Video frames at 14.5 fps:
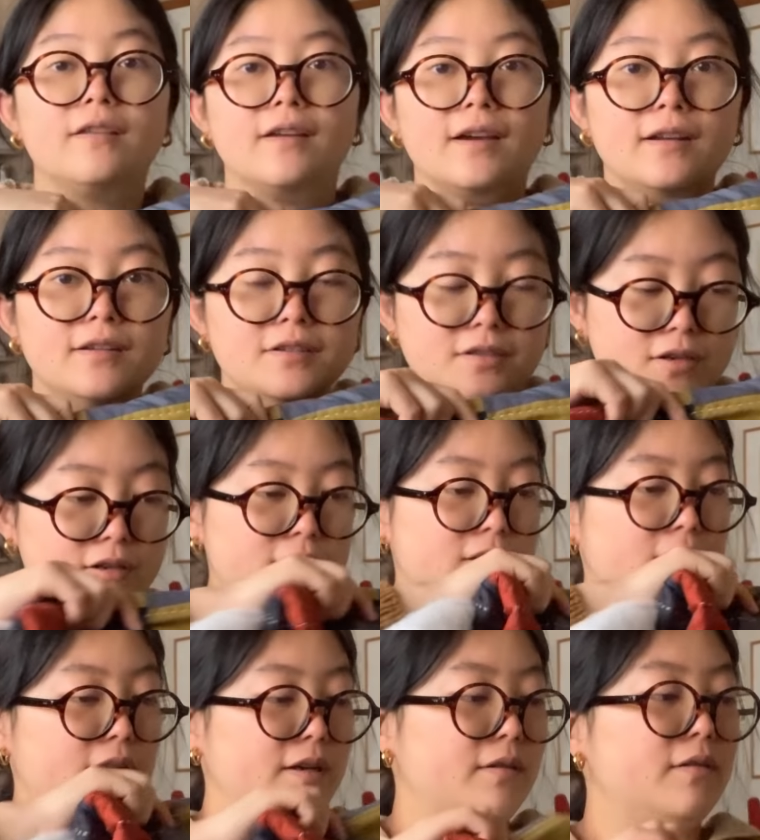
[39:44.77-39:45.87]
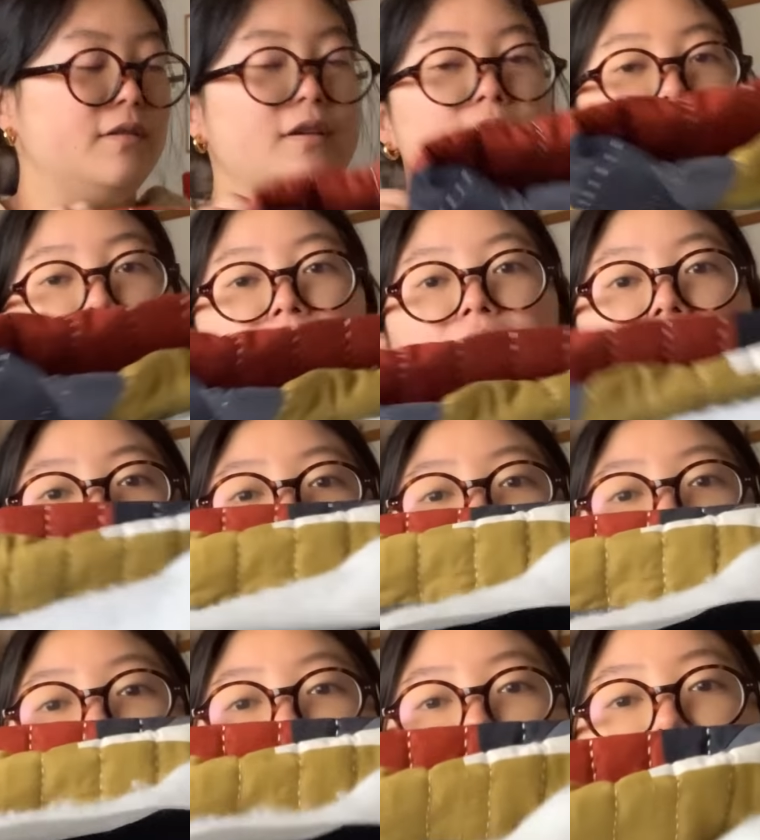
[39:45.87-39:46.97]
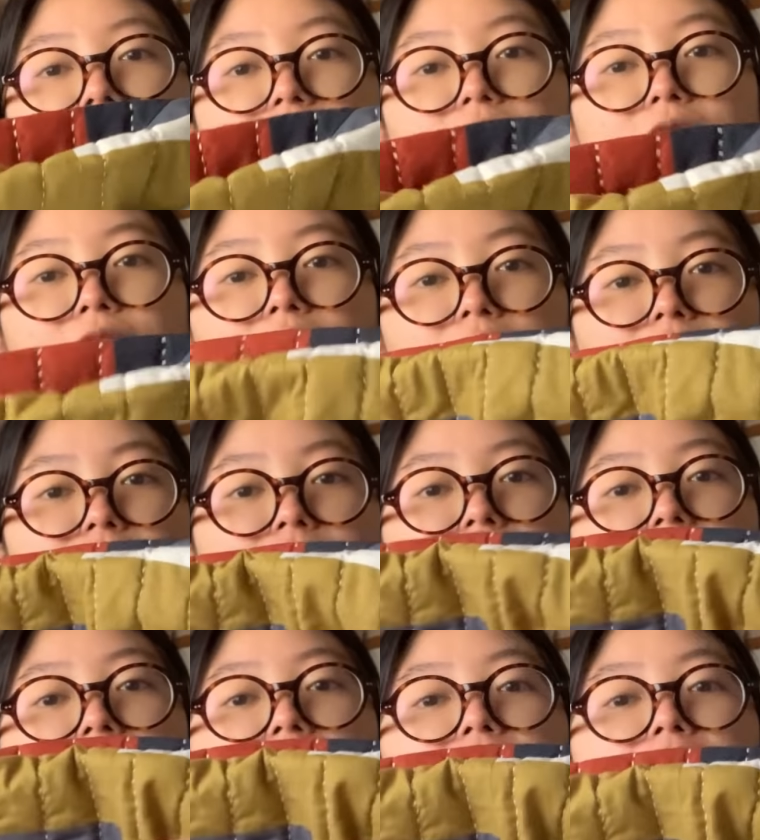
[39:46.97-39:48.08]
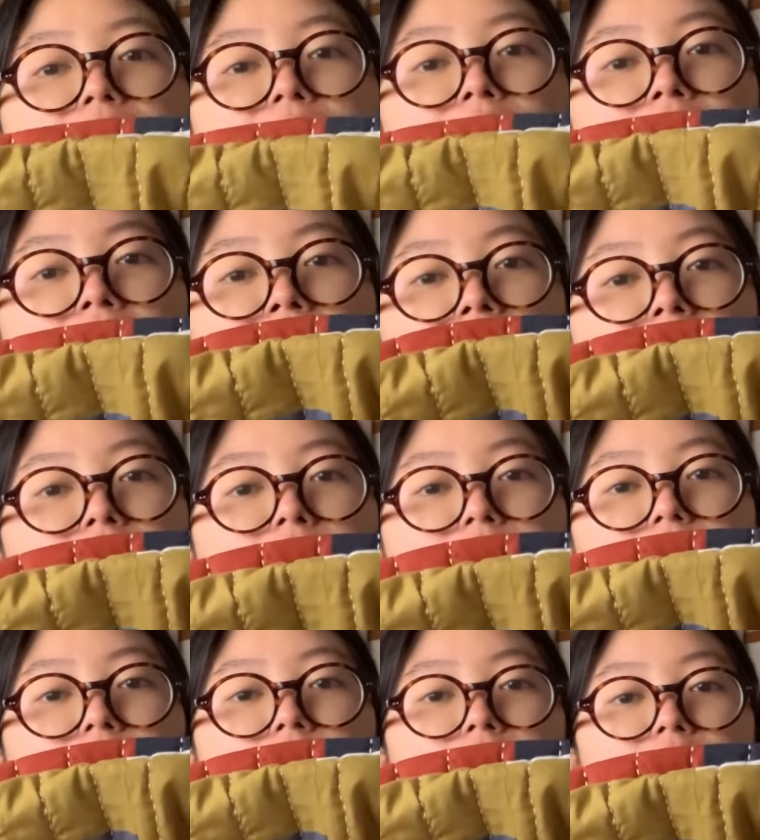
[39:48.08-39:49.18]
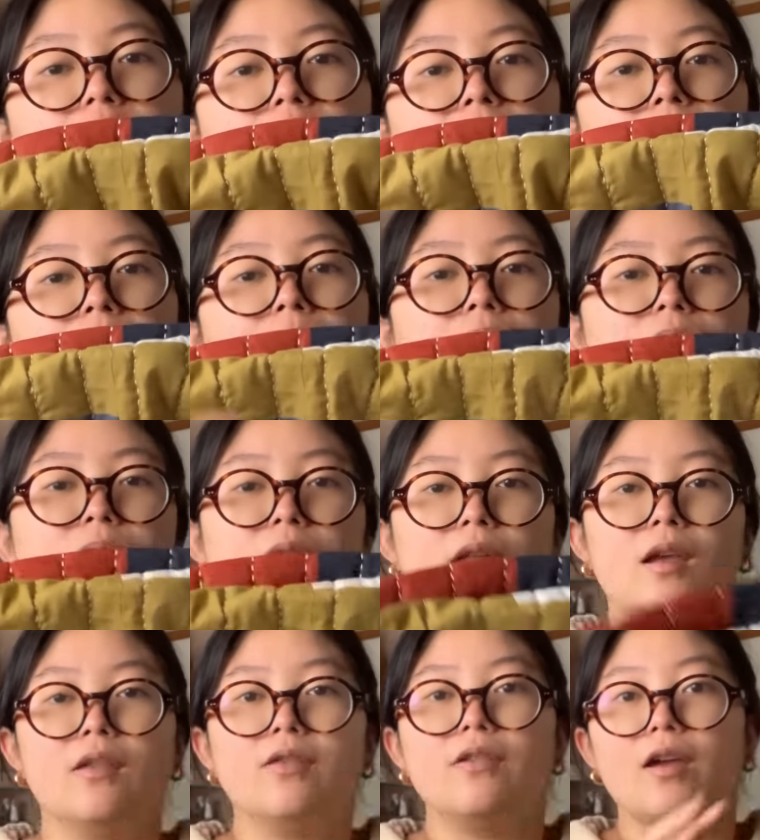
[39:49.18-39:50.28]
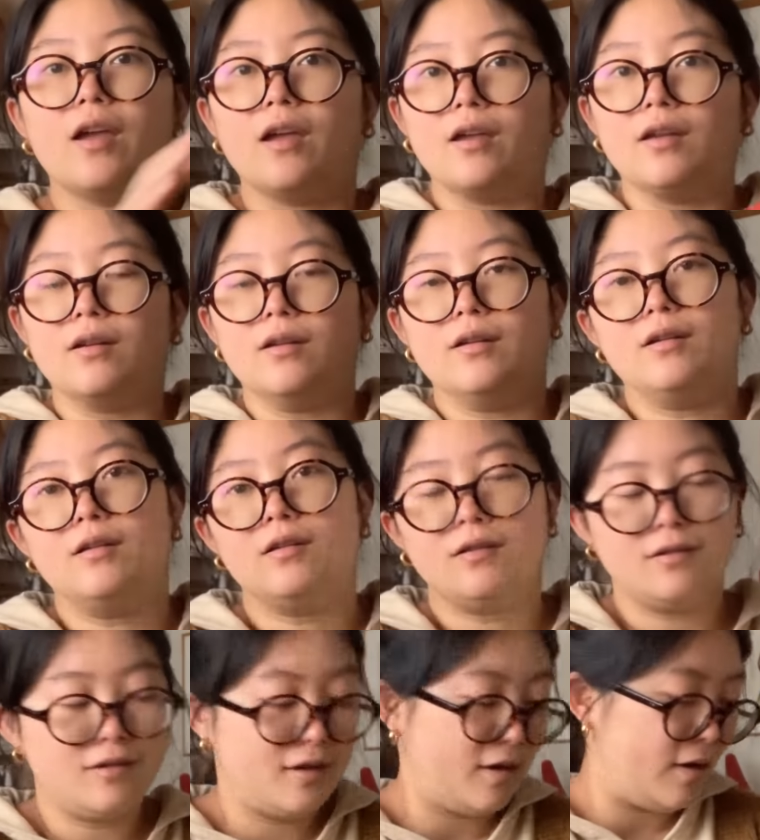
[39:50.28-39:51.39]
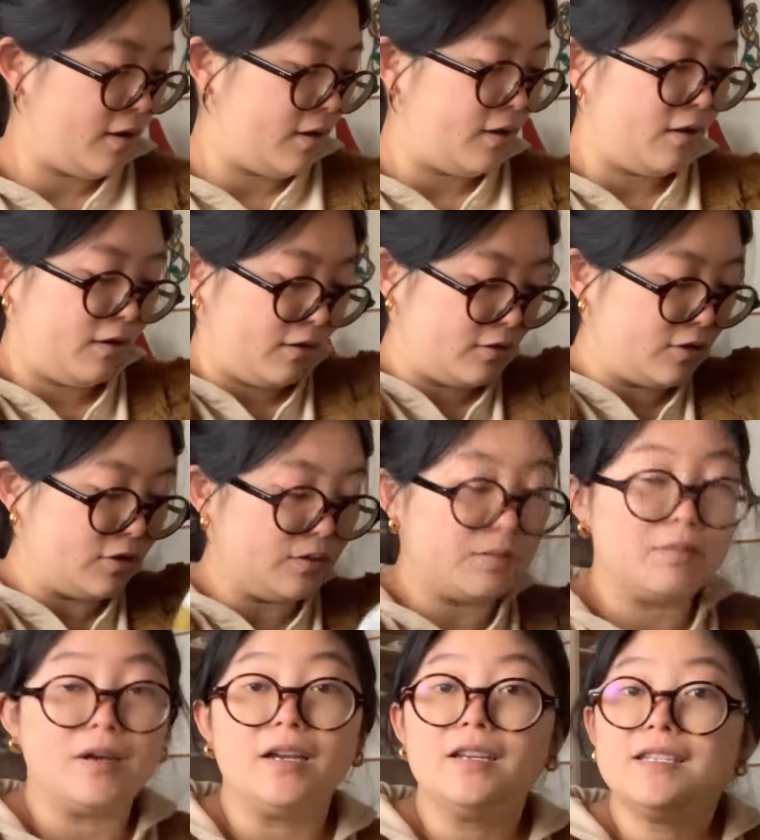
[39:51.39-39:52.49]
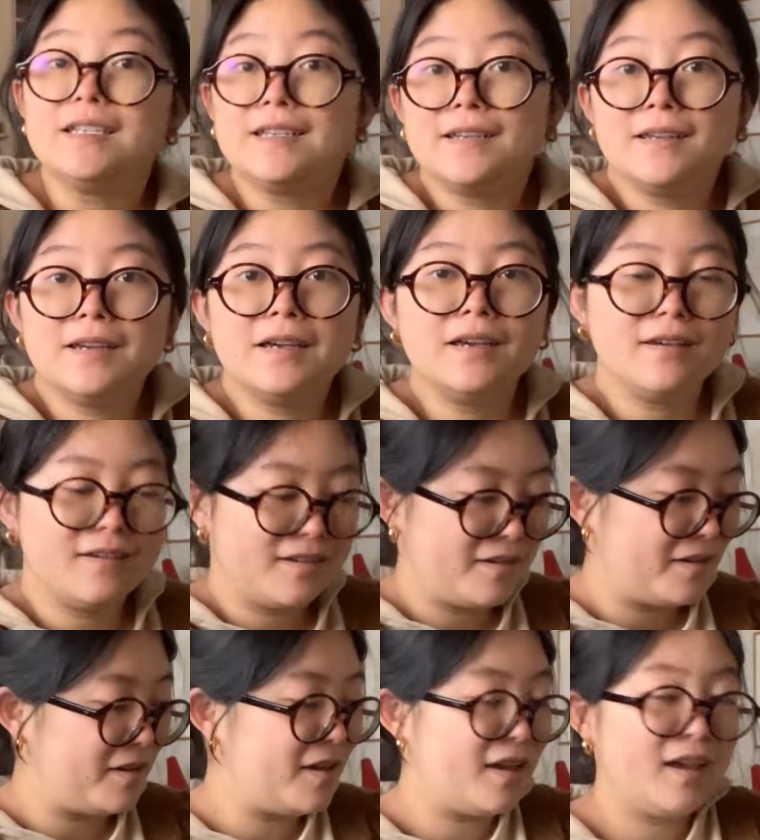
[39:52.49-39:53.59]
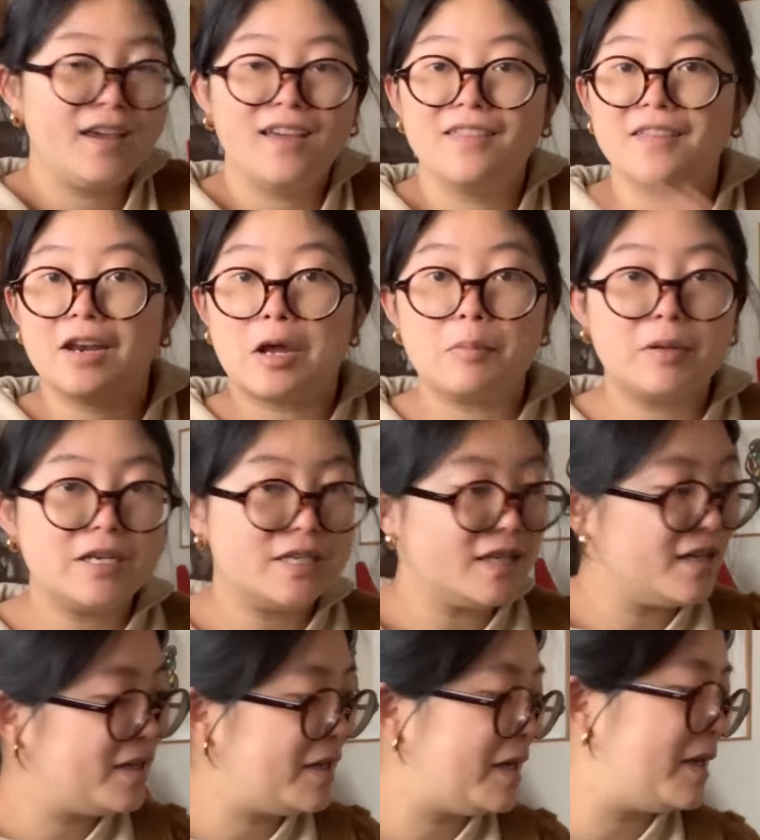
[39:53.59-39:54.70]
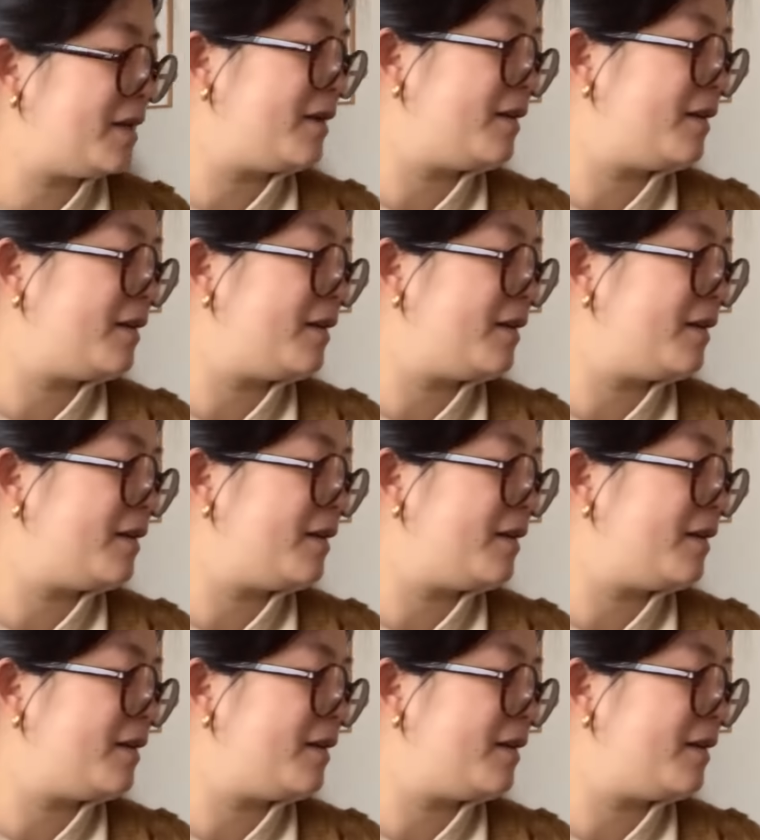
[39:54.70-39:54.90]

that is all done. I just have to obviously trim and then do the binding, then I'll be done.